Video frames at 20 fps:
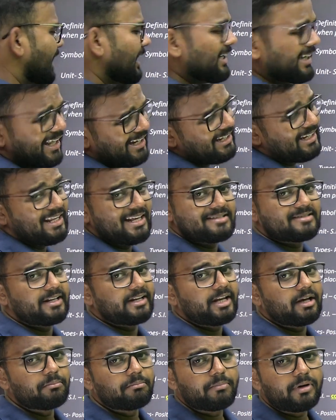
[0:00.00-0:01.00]
10 is a
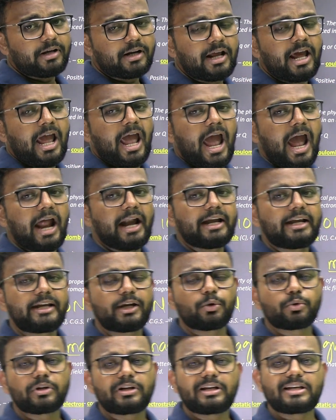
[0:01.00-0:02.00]
number and
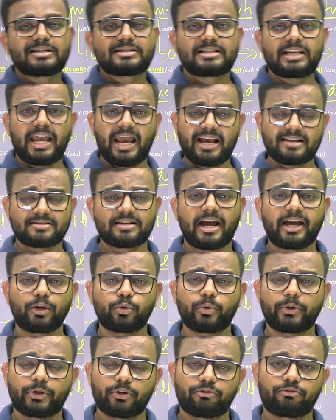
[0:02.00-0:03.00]
Newton is the SI
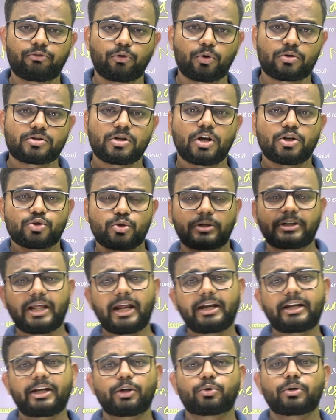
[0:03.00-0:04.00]
unit of force. So
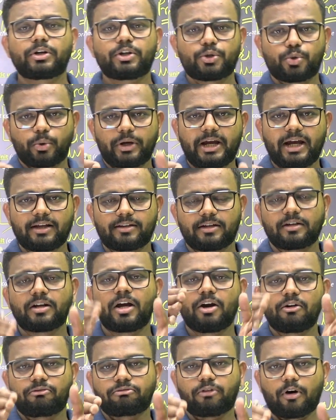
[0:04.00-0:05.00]
10 Newton together
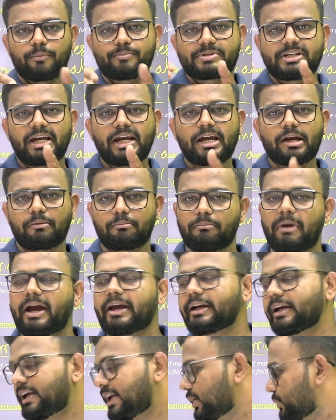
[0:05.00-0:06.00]
forms a
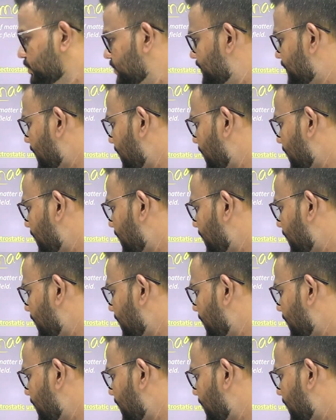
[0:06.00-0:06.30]
magnitude.